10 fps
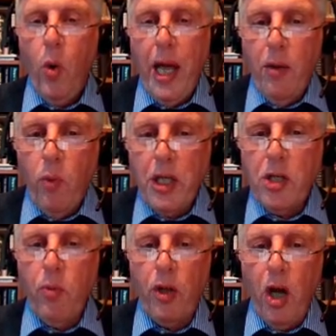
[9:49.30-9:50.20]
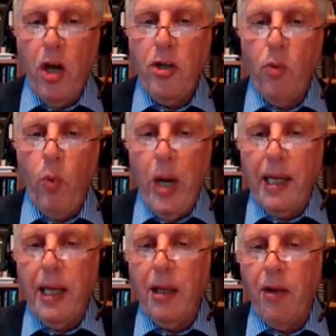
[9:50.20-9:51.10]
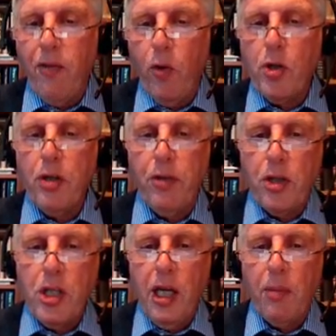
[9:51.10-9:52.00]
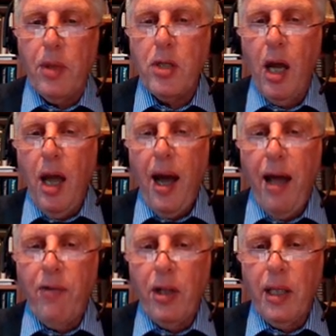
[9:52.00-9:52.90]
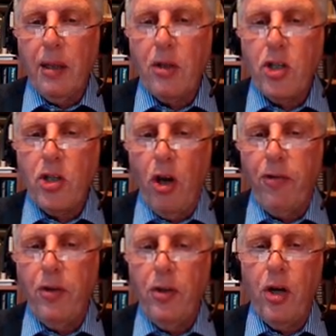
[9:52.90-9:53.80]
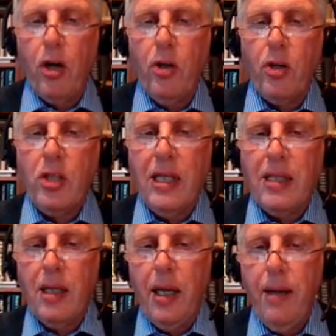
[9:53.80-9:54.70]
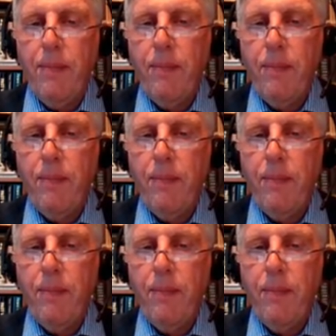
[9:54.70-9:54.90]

in which, without weakening the force of your statements, I have a little softened their causticity.